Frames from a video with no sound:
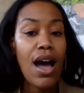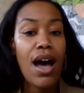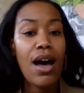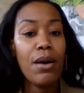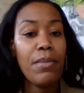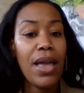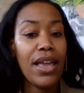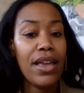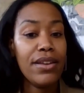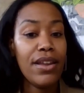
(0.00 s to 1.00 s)

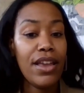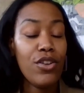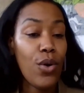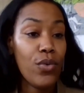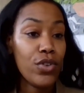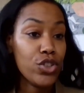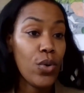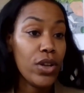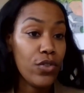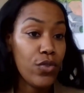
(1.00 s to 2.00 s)
and over
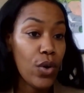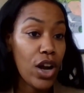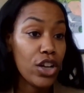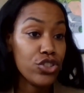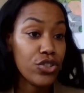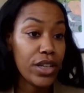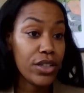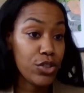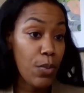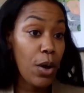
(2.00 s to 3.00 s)

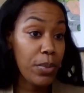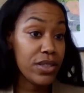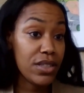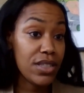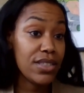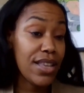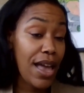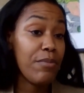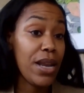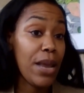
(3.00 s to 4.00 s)
2,400 small businesses that
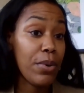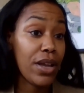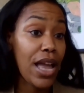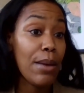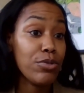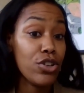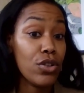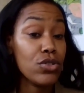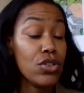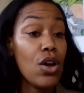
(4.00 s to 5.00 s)
have been able to capture
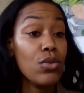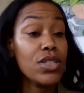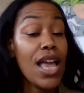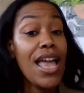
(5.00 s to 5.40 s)
those loans.